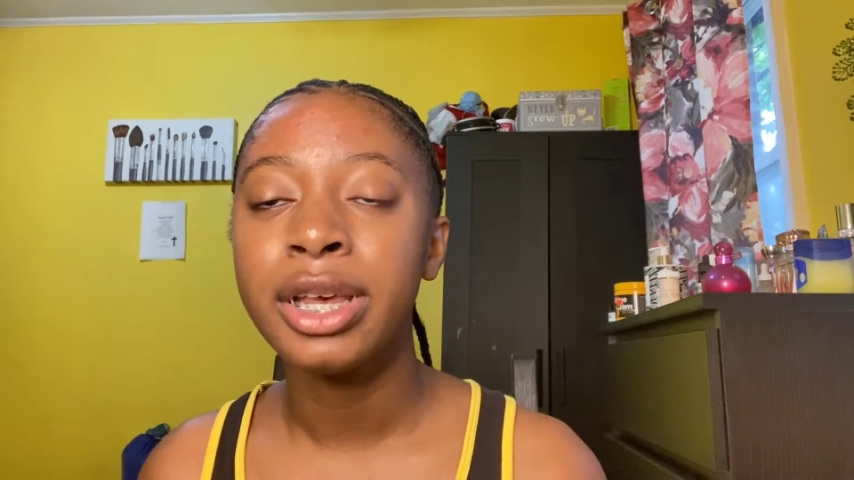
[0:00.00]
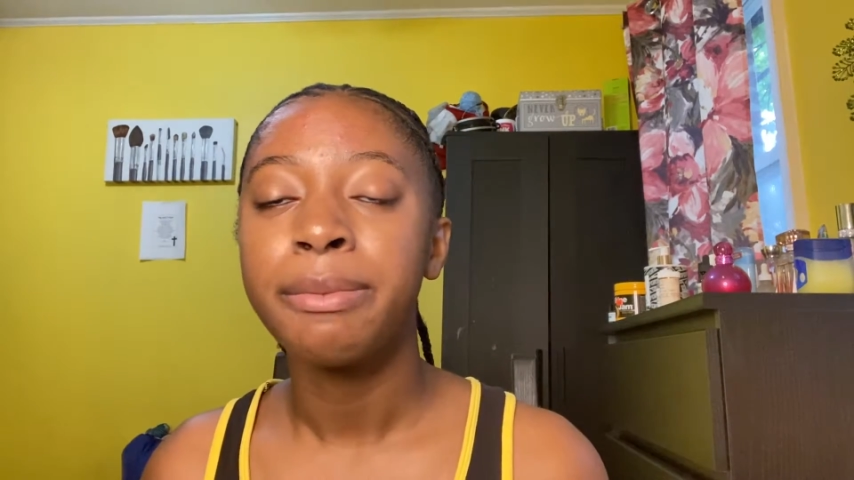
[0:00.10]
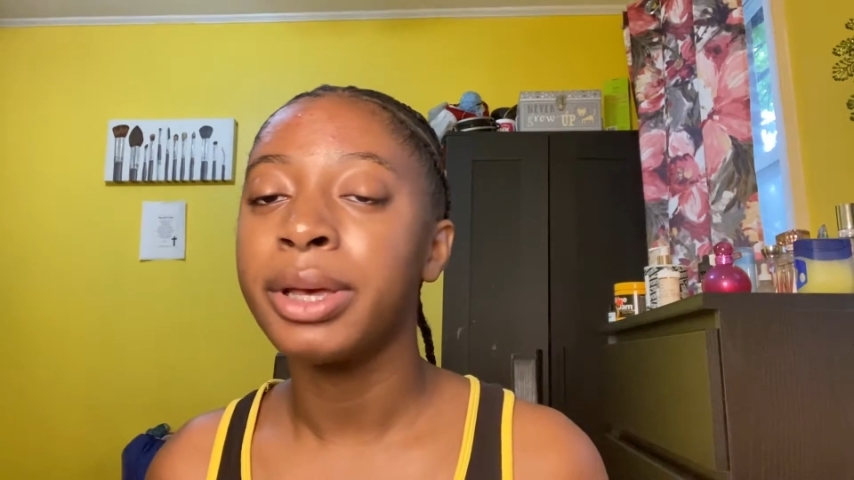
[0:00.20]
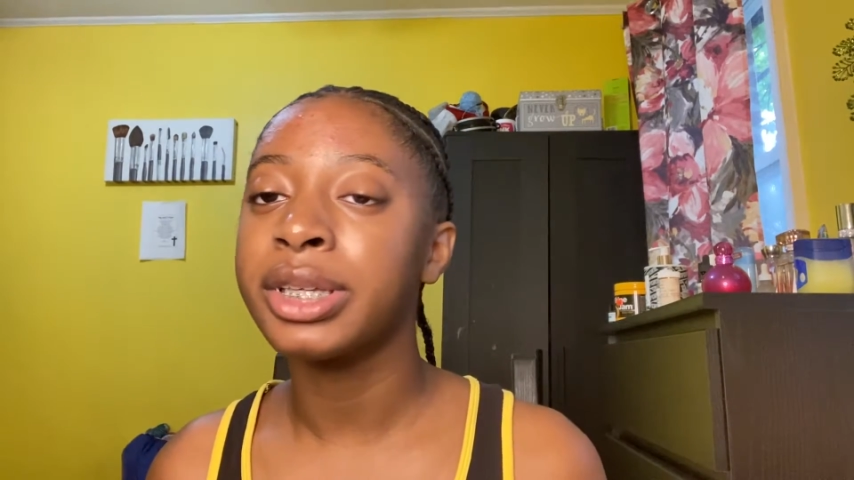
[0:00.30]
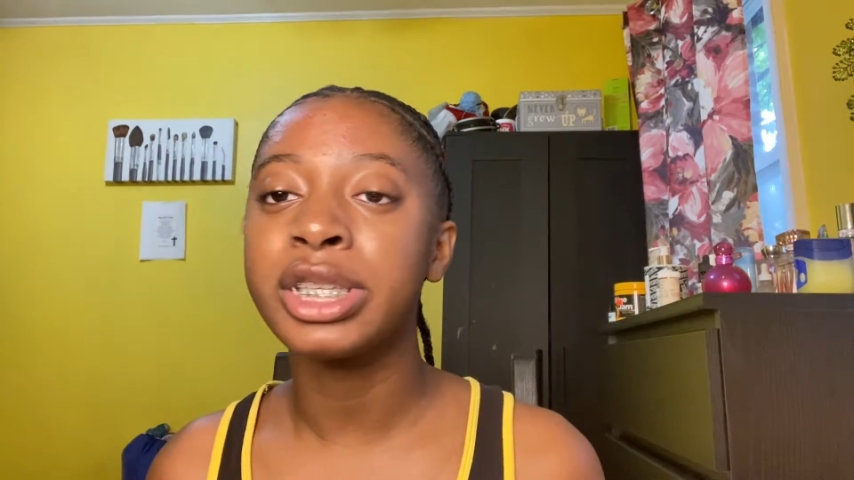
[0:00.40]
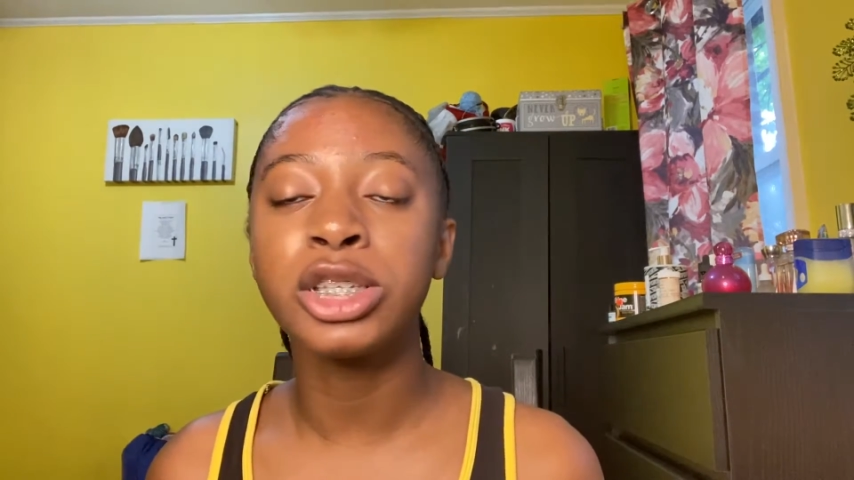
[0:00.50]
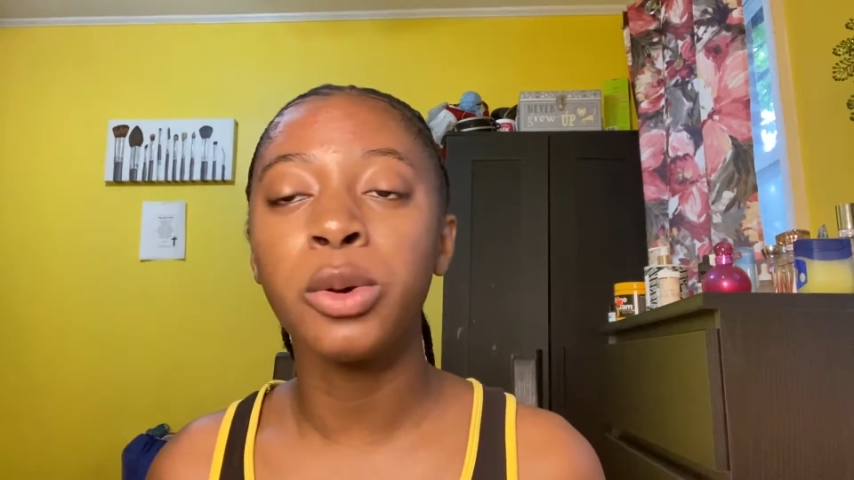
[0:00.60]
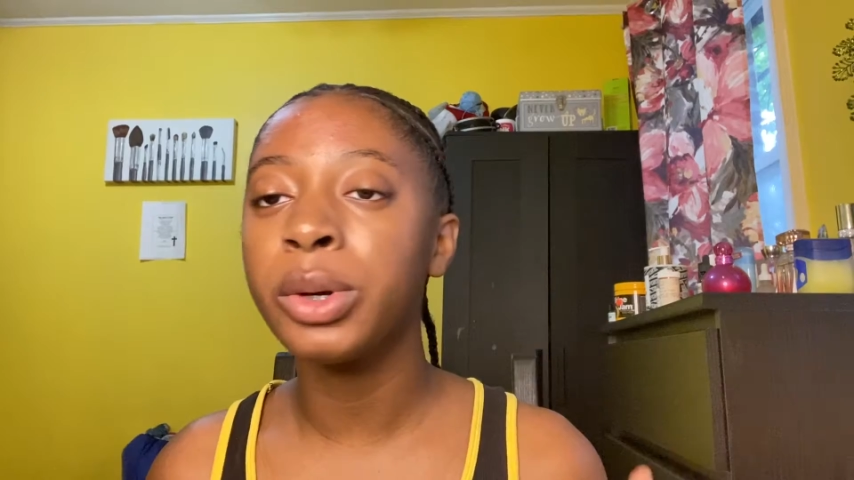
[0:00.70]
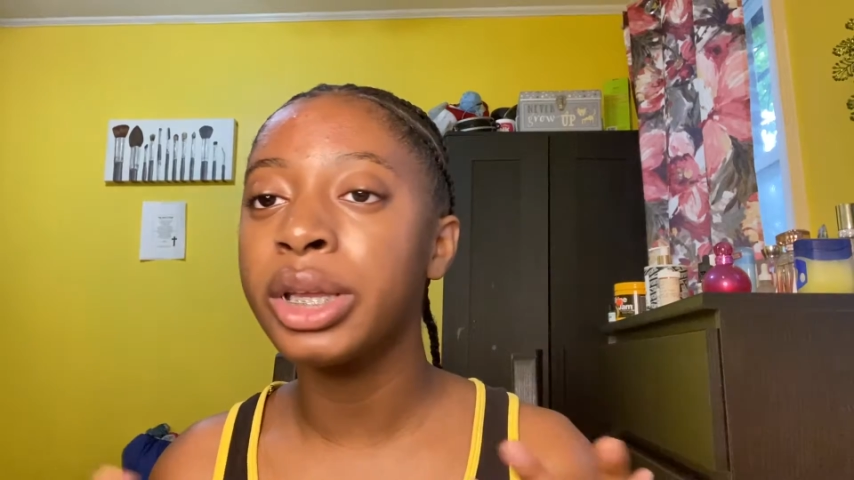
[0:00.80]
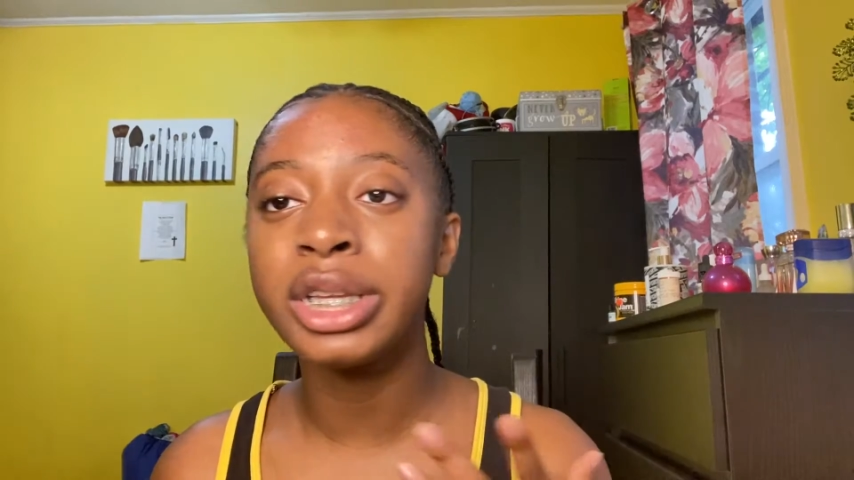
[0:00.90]
because it's
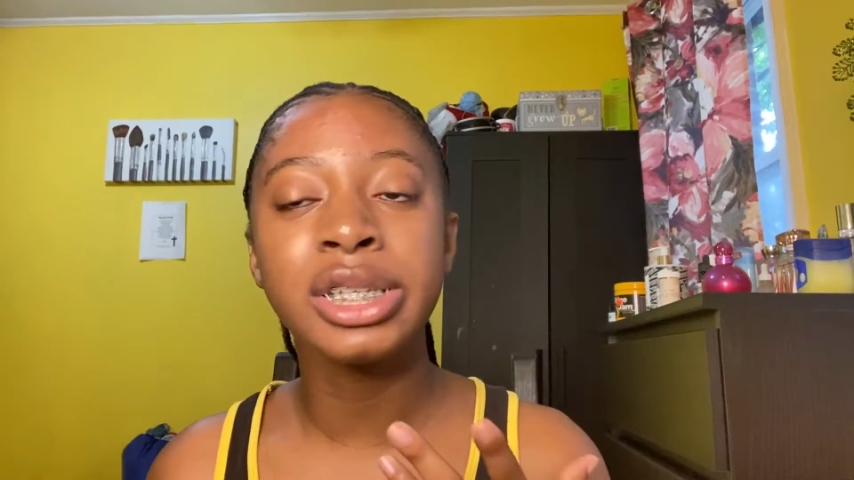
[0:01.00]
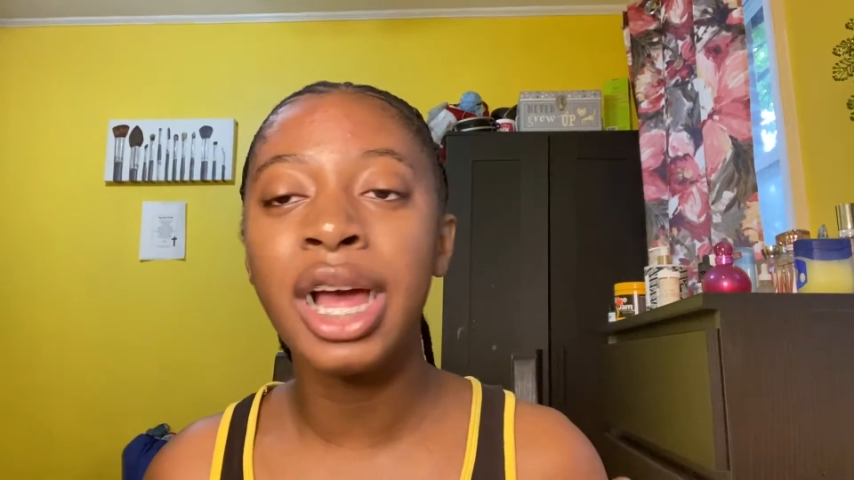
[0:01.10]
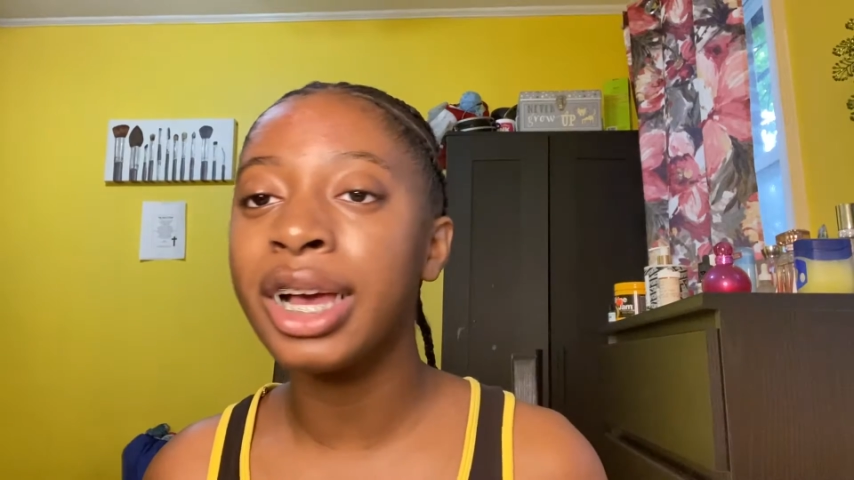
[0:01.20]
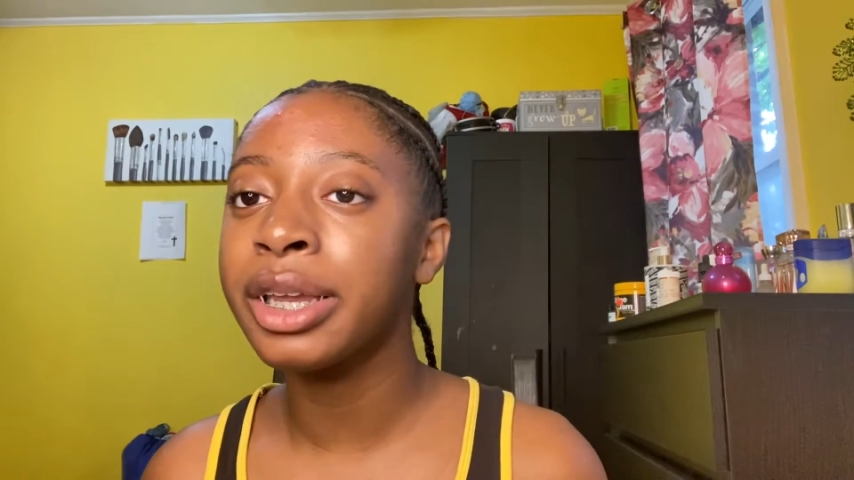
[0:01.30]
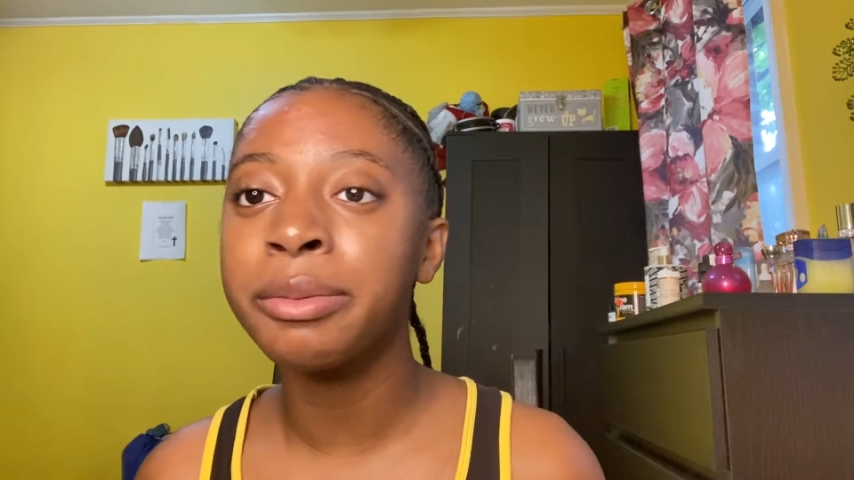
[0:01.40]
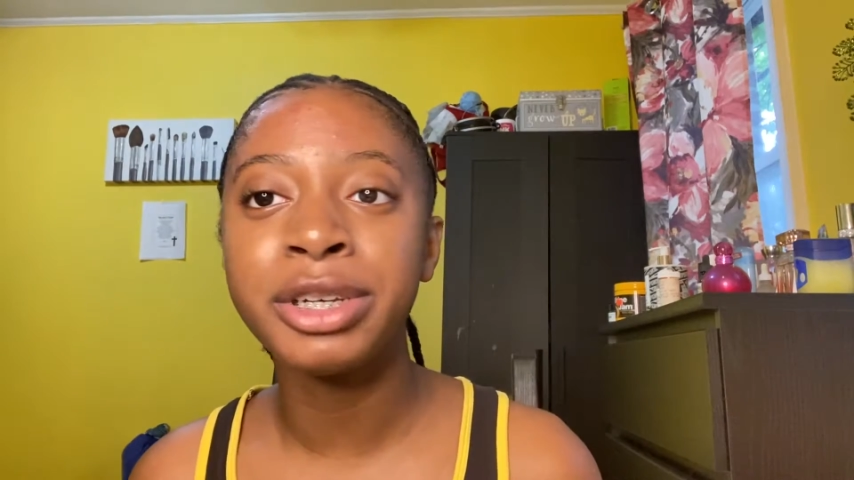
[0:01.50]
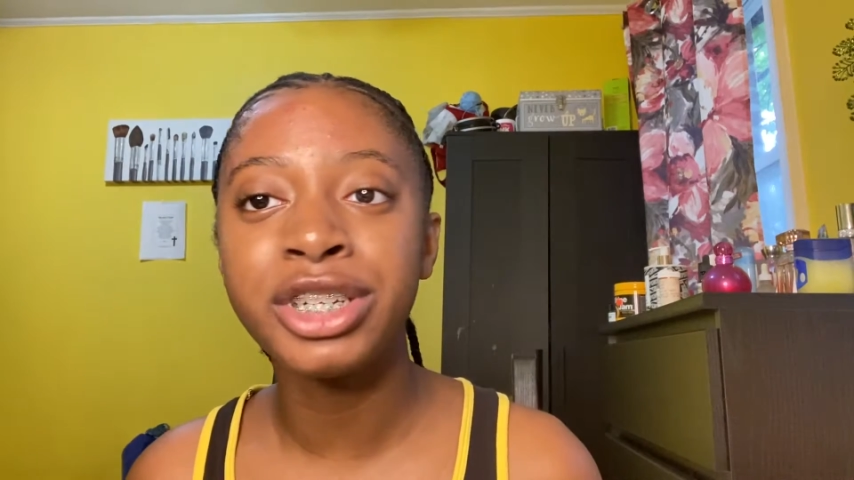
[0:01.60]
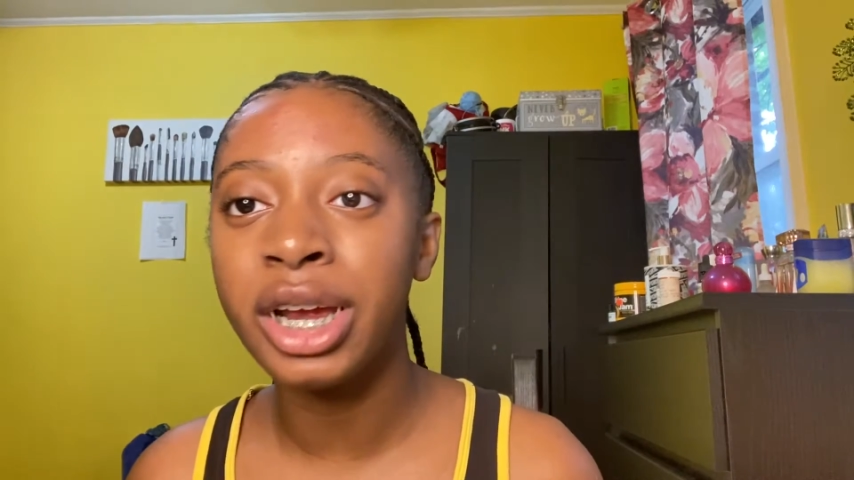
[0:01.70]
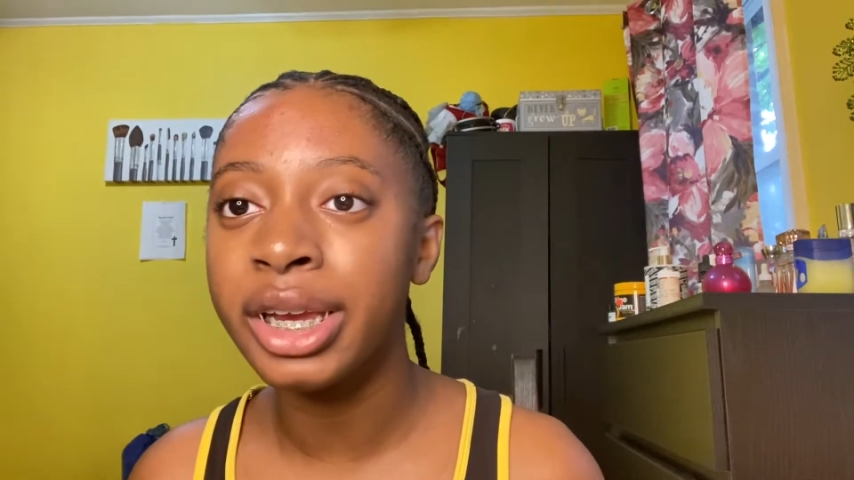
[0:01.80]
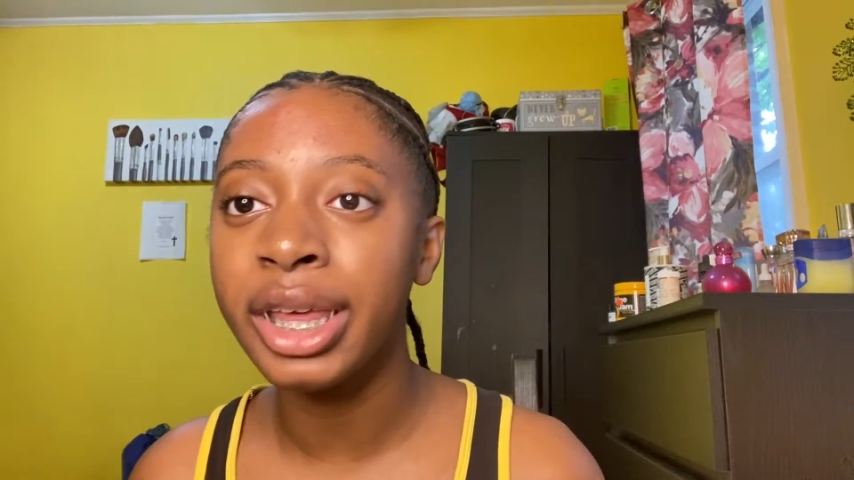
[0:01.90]
going it's not going to be
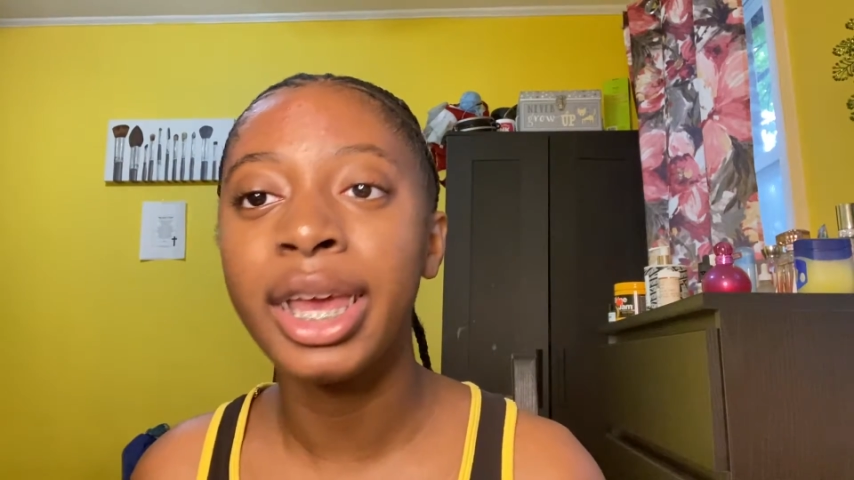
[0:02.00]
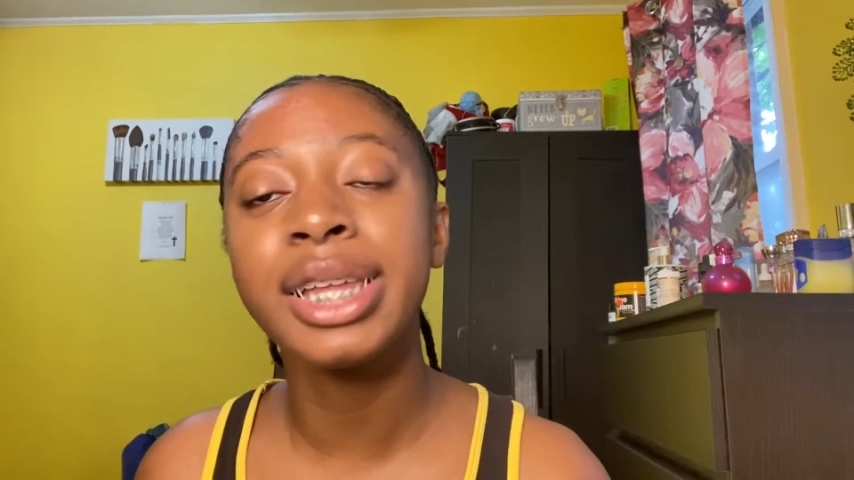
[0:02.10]
shining